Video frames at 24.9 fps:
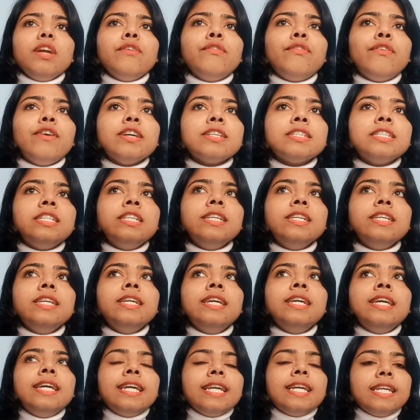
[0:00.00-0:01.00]

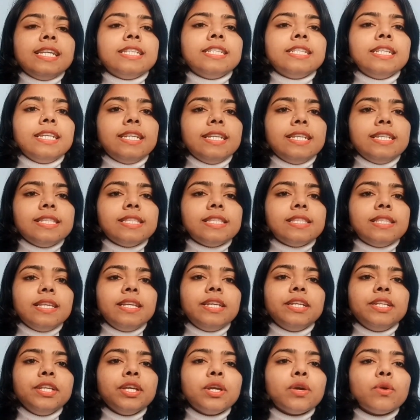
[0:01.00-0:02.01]
Firstly, it is
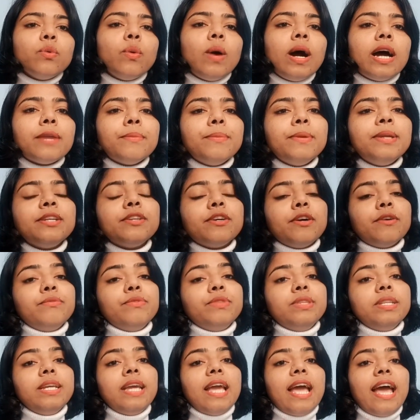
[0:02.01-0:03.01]
the requirement
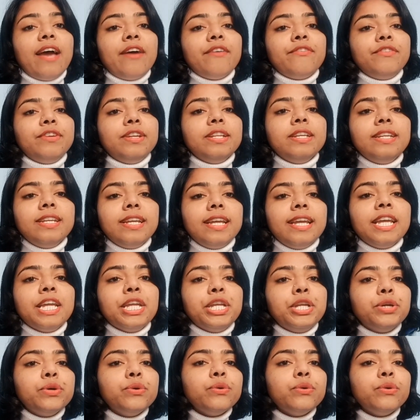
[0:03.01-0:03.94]
of the FDA.